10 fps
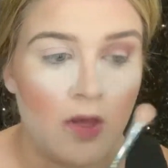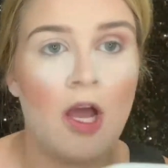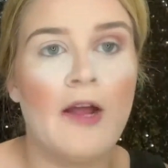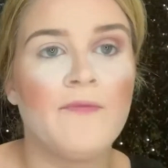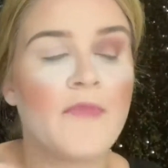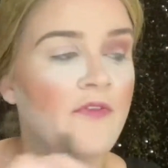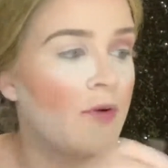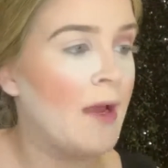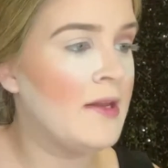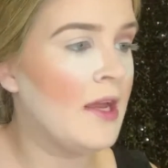All right, for
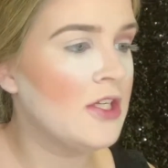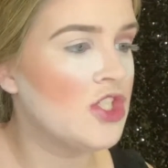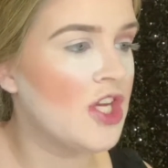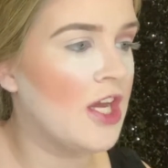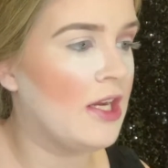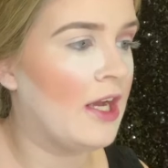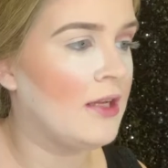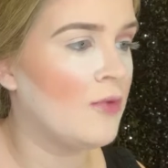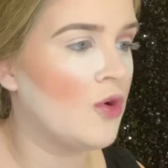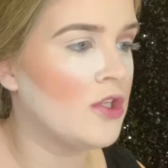my next shade, I
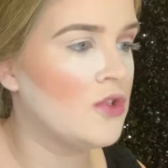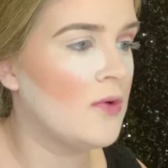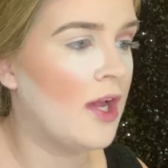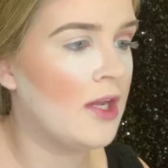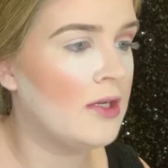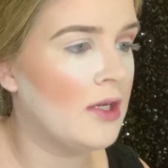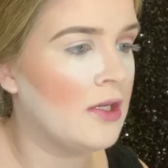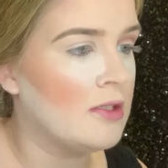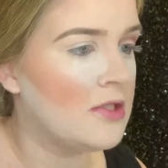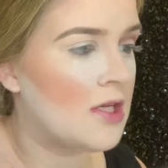am going to head
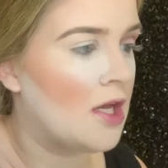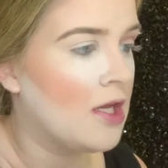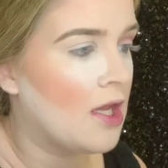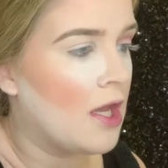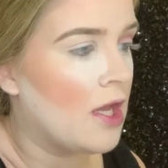and take